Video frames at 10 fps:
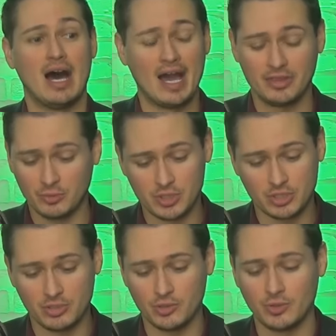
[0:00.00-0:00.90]
I think we
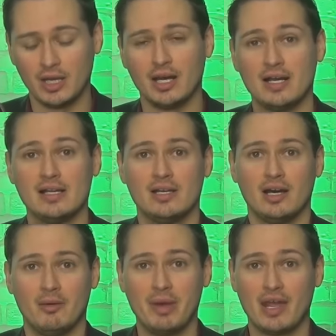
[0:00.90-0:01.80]
should do a
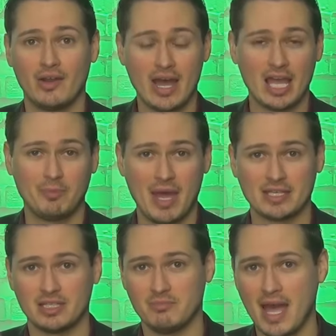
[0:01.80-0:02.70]
ban on
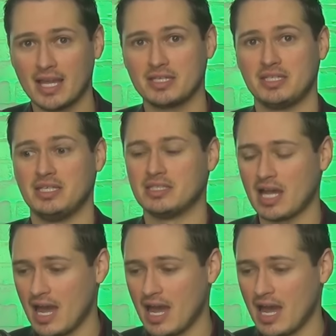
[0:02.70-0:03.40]
high-capacity magazines.